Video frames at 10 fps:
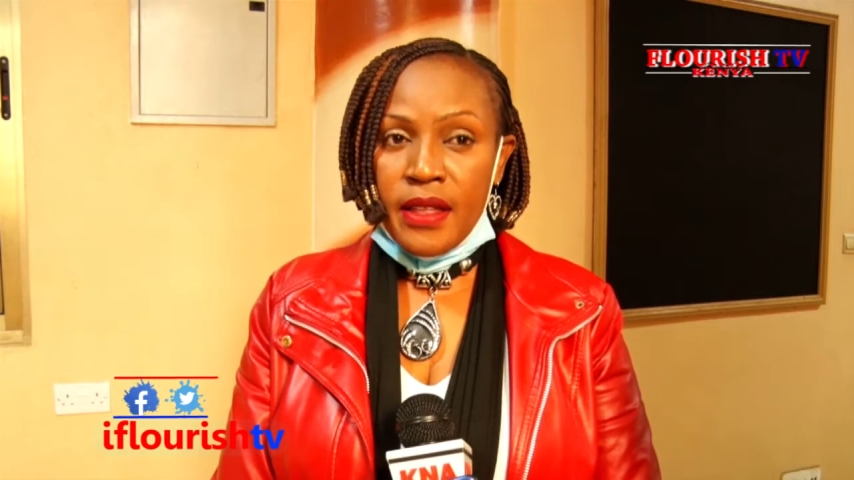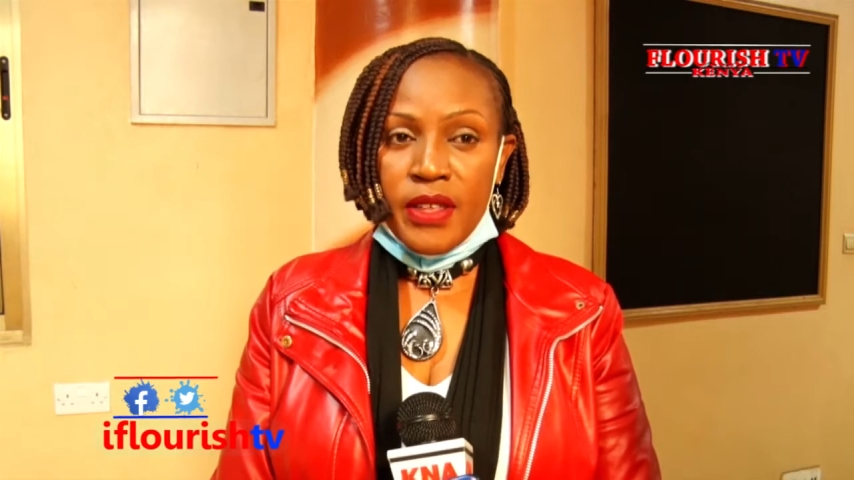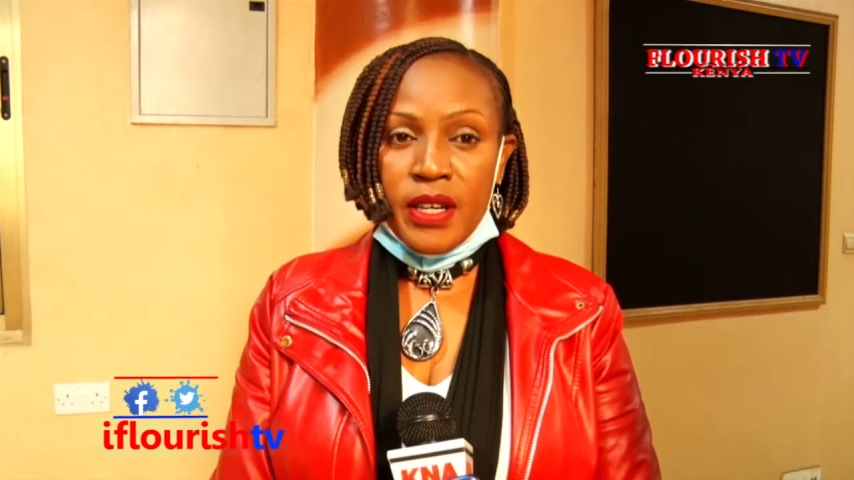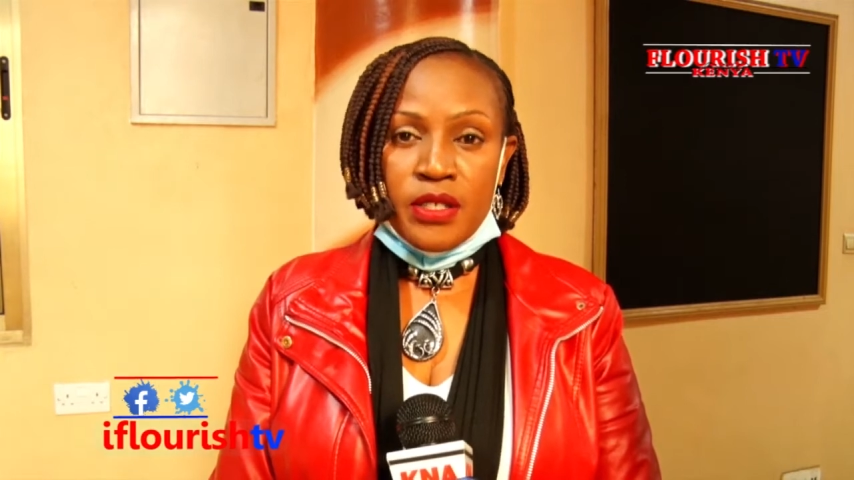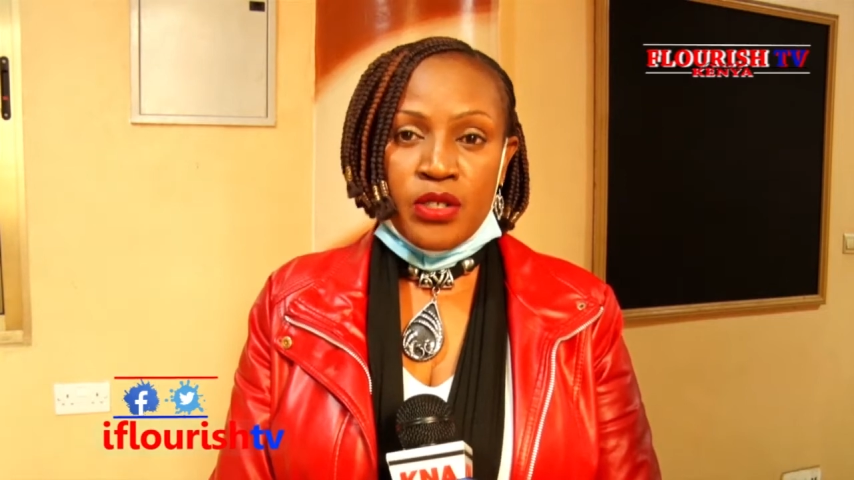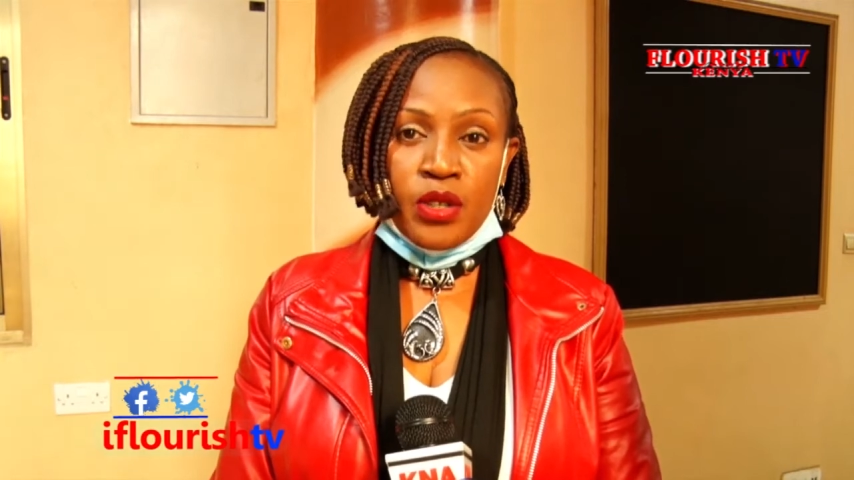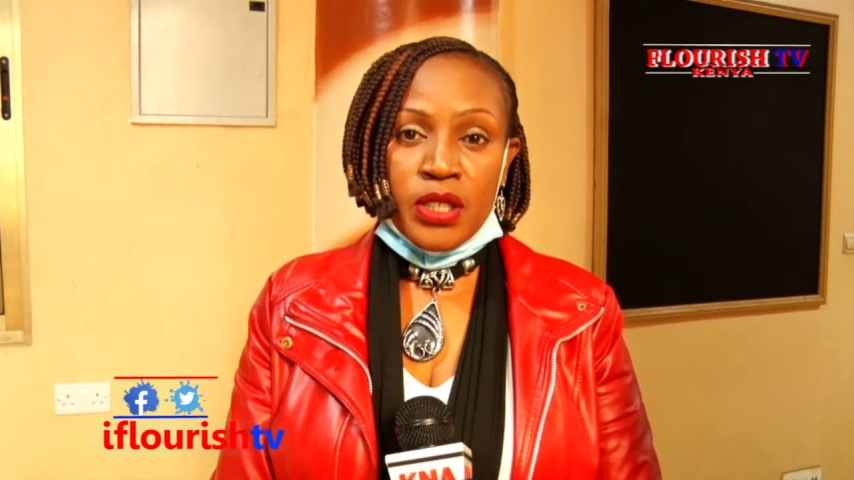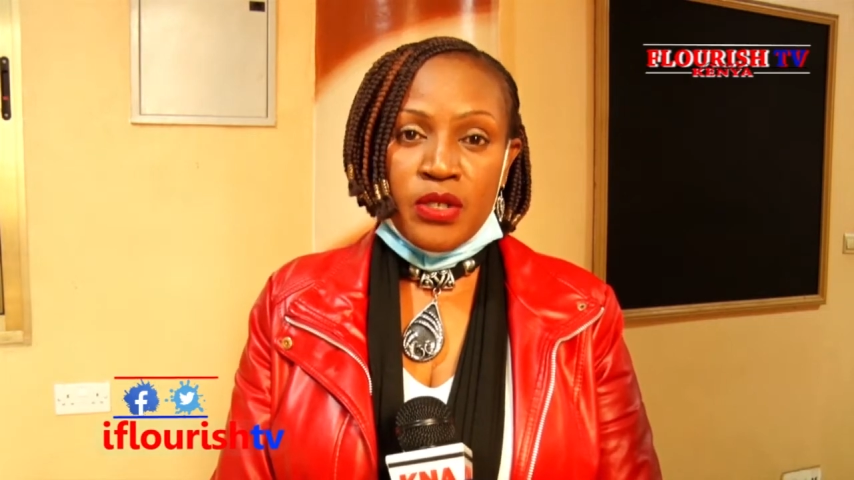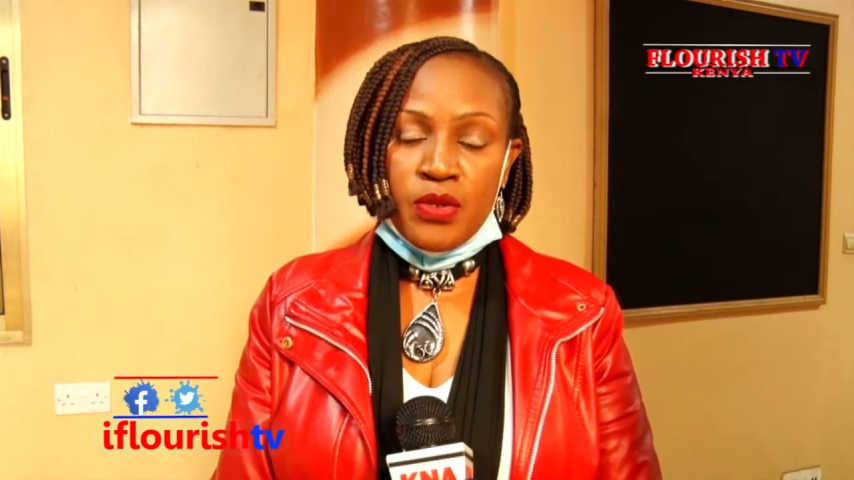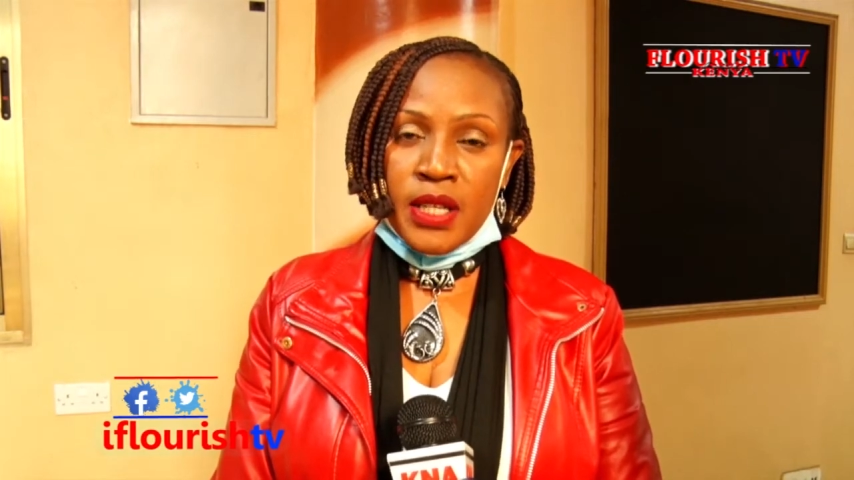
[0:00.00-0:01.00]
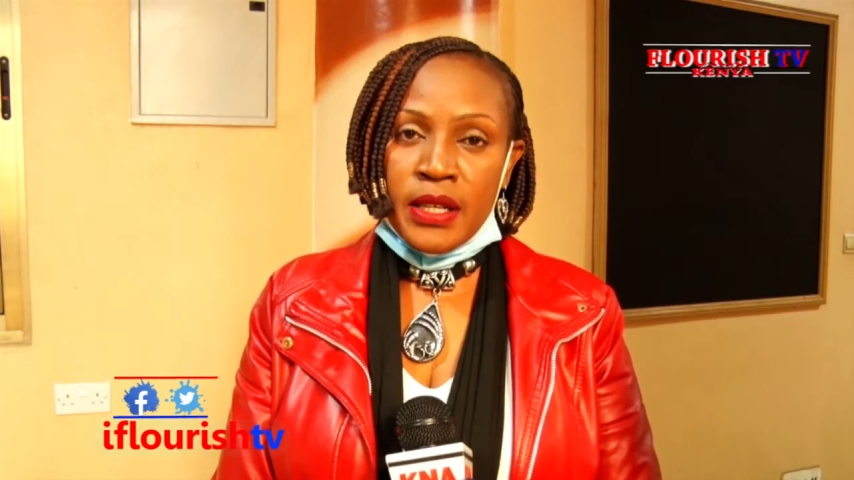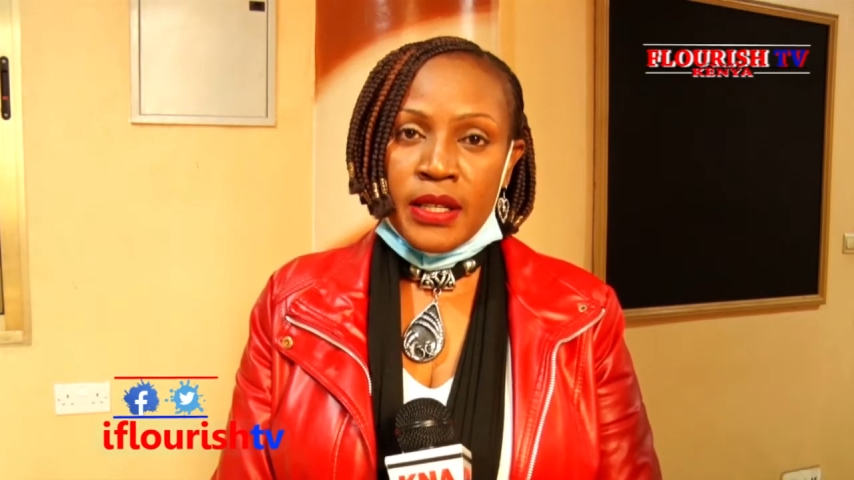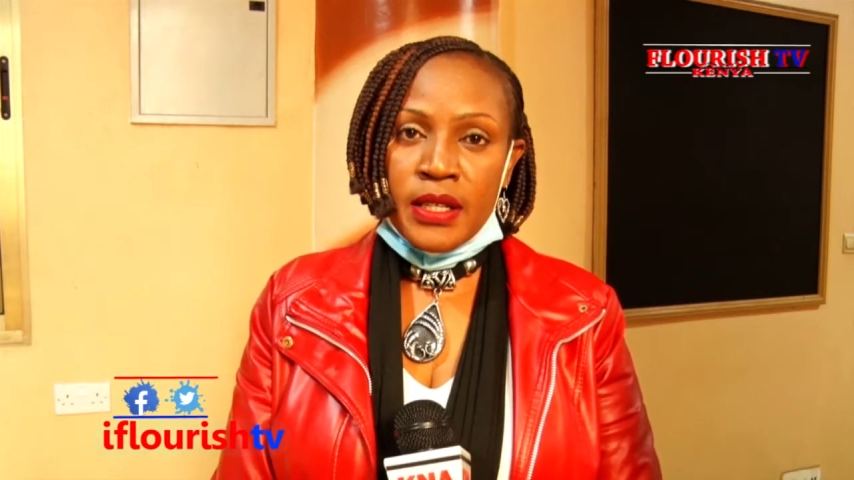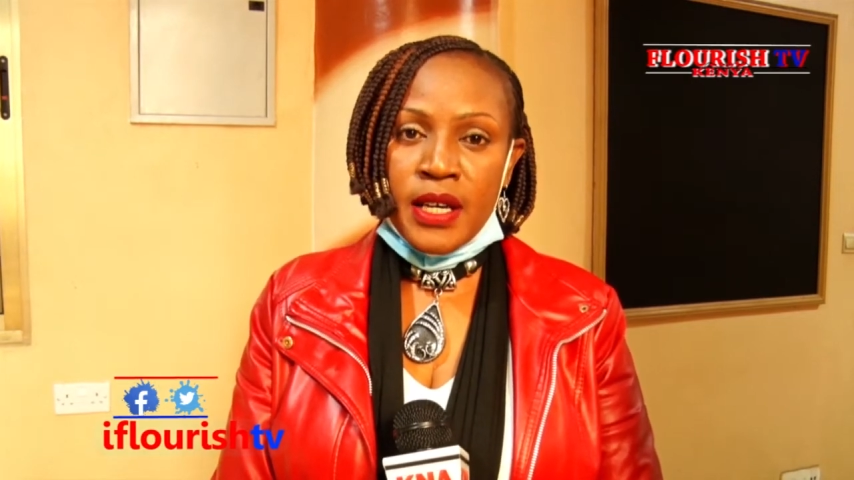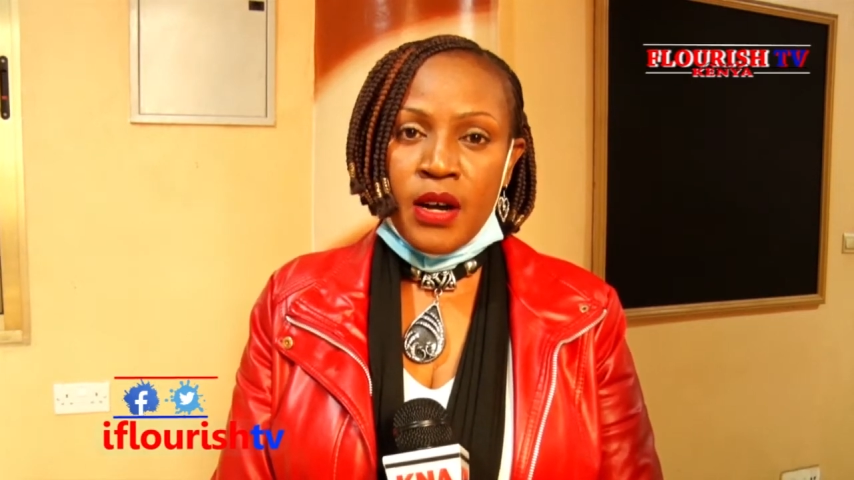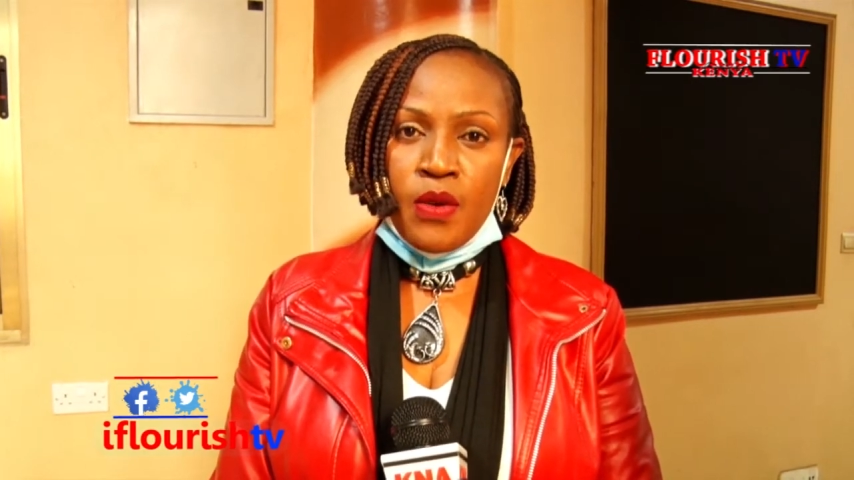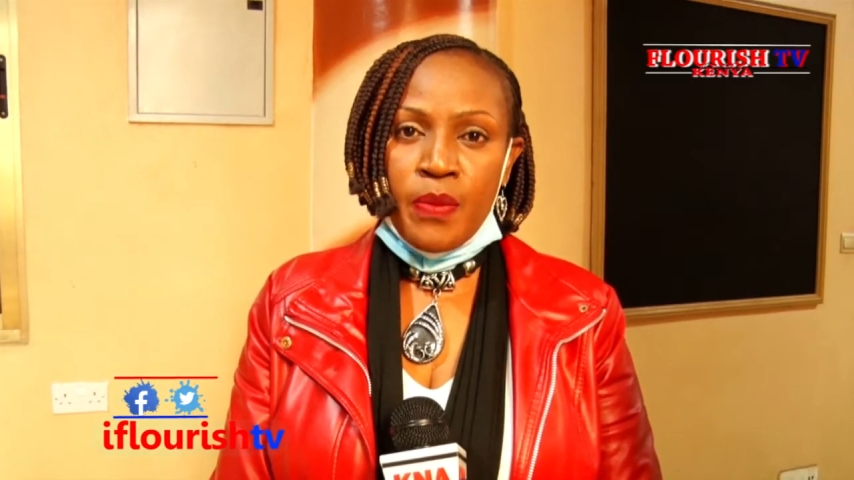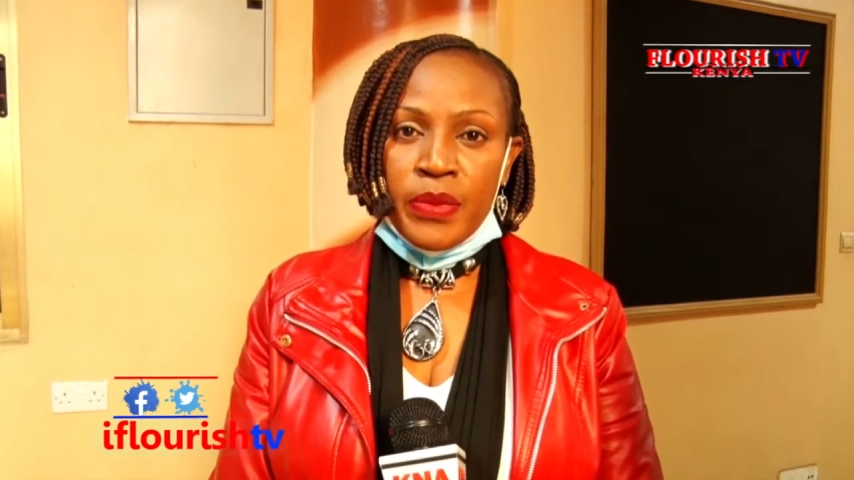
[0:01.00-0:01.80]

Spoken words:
that is Dr. Susan Getao,